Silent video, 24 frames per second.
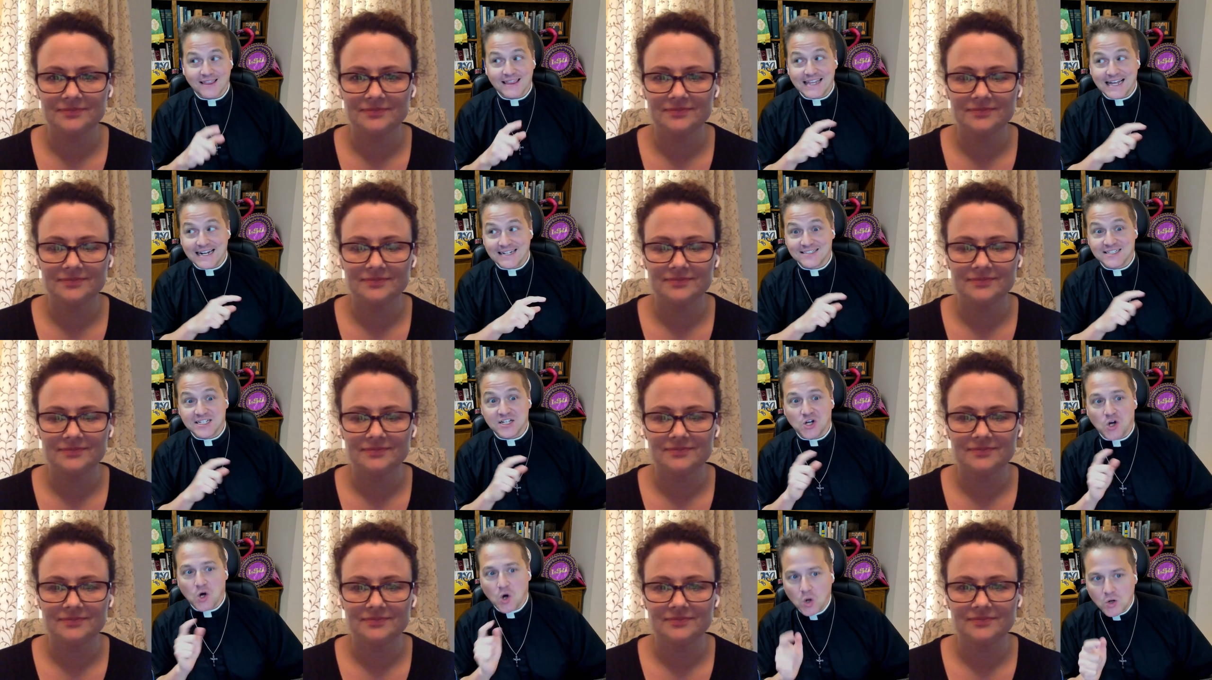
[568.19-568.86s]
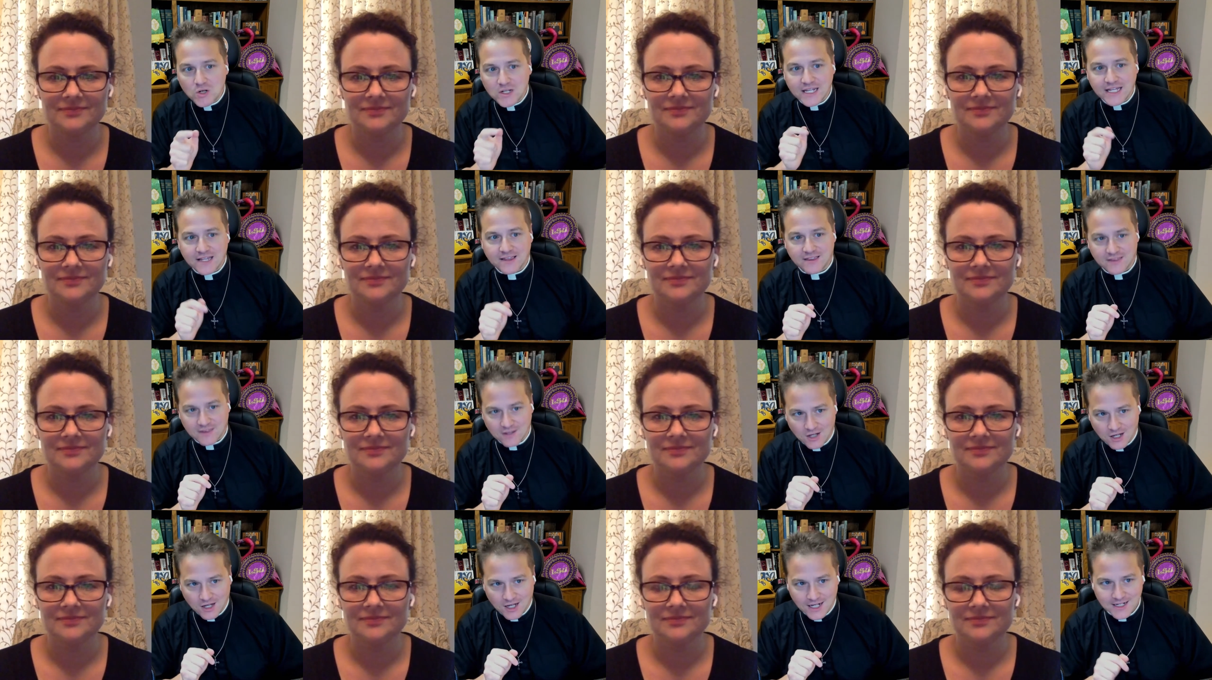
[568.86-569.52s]
Speaker 1: That is the only
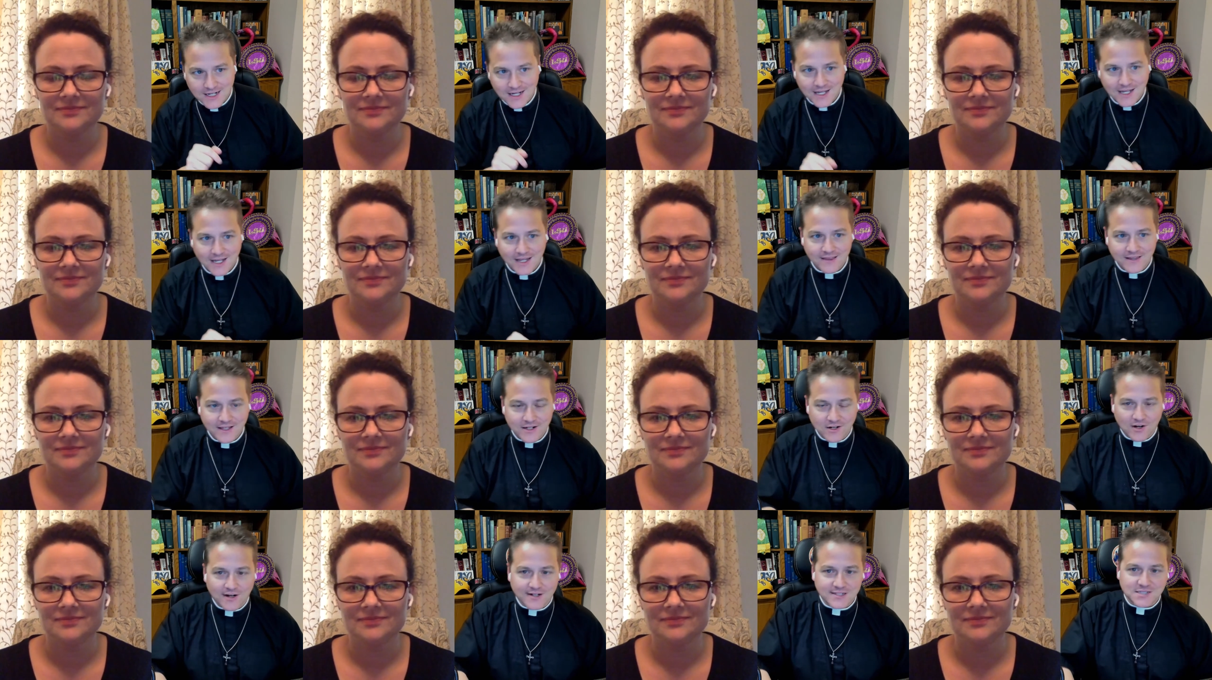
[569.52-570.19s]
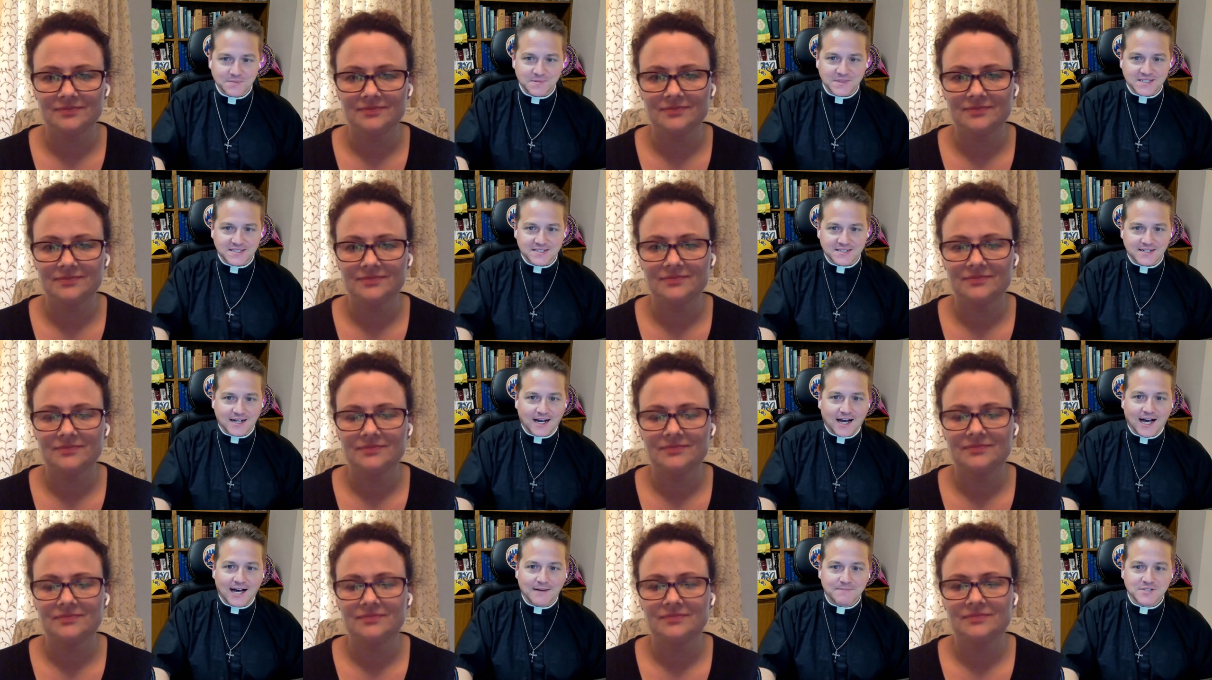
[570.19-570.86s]
thought that ought to be
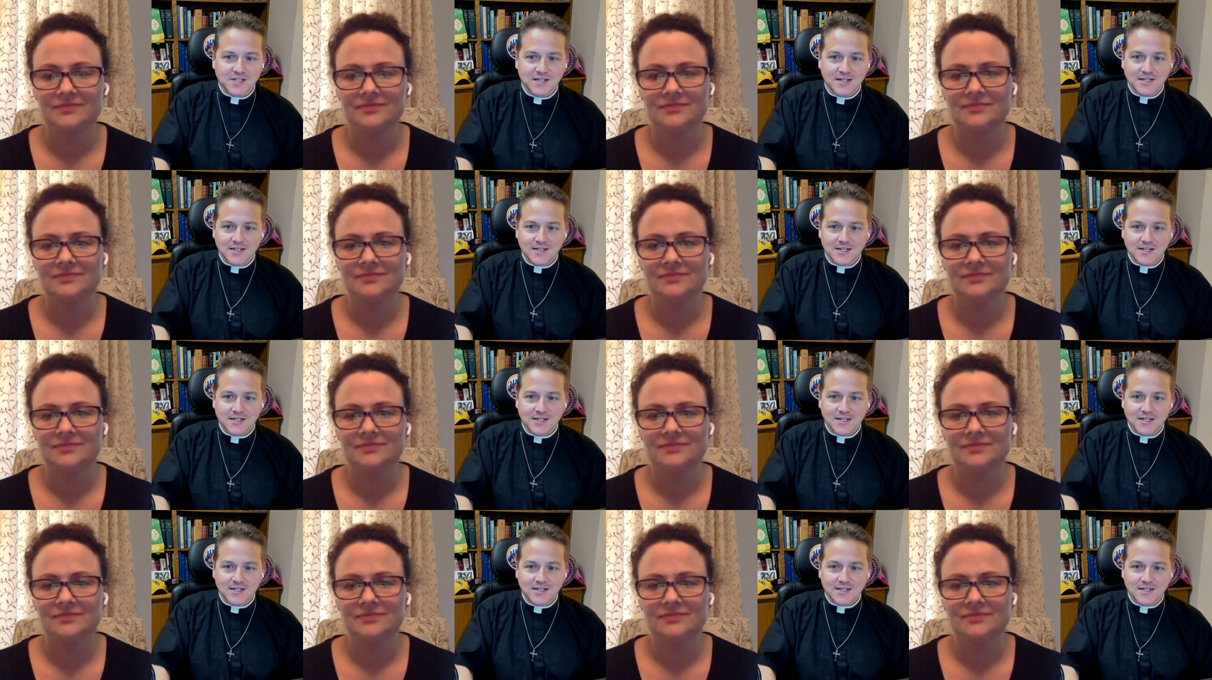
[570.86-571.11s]
stopped.